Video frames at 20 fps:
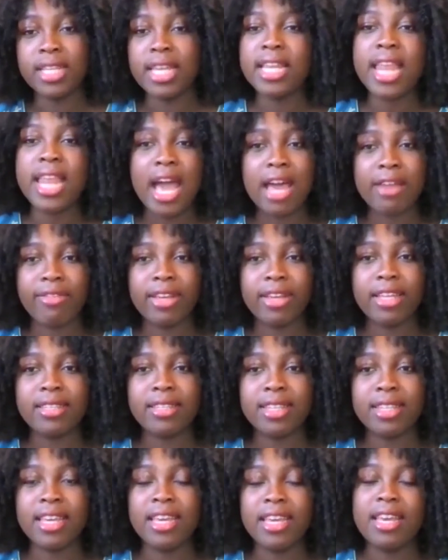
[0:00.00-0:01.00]
in
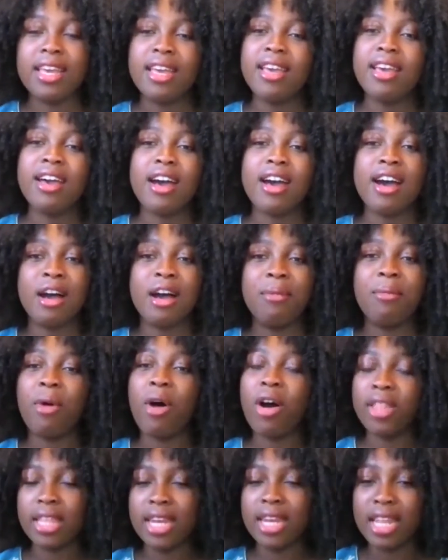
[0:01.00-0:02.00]
advocacy
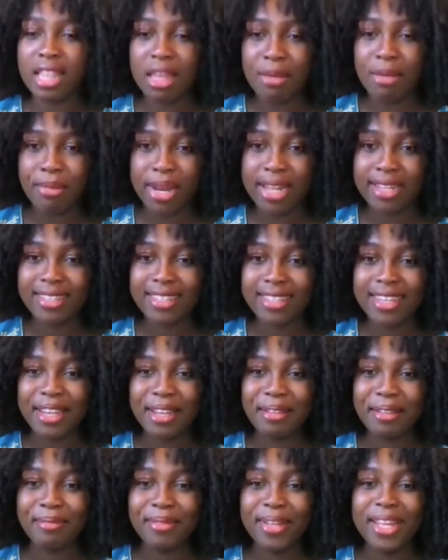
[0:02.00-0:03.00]
on the Nothing Manette's
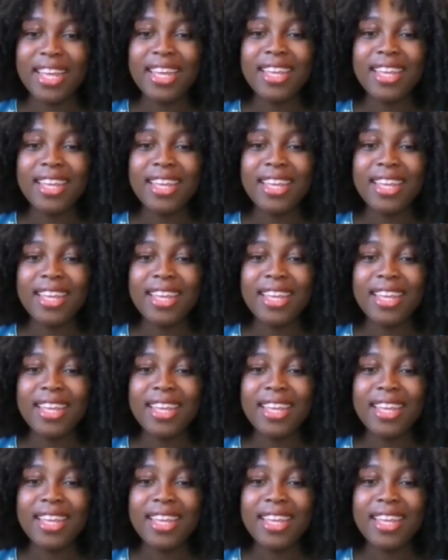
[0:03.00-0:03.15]
team.